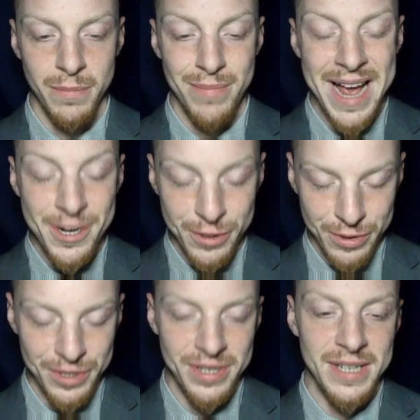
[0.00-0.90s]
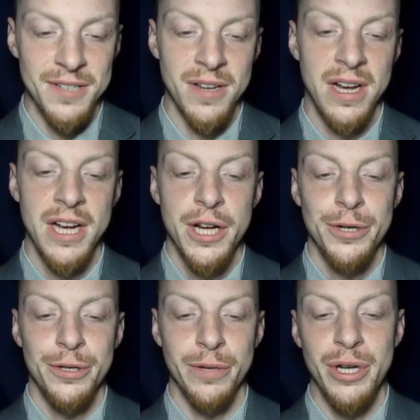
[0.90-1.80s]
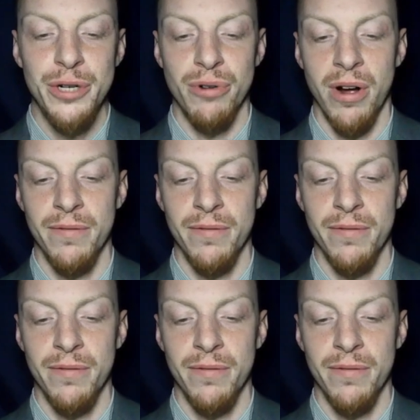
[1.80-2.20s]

magistracies should be drawn